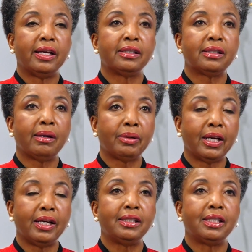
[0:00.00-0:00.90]
In some
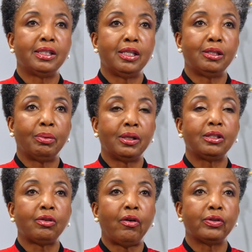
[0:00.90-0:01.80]
cases, these
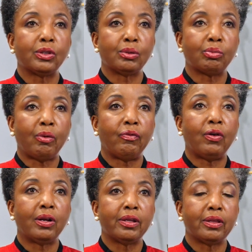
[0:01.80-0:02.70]
police officers were
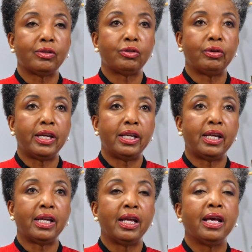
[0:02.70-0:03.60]
following their
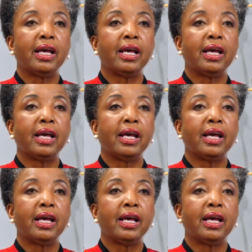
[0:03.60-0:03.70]
training,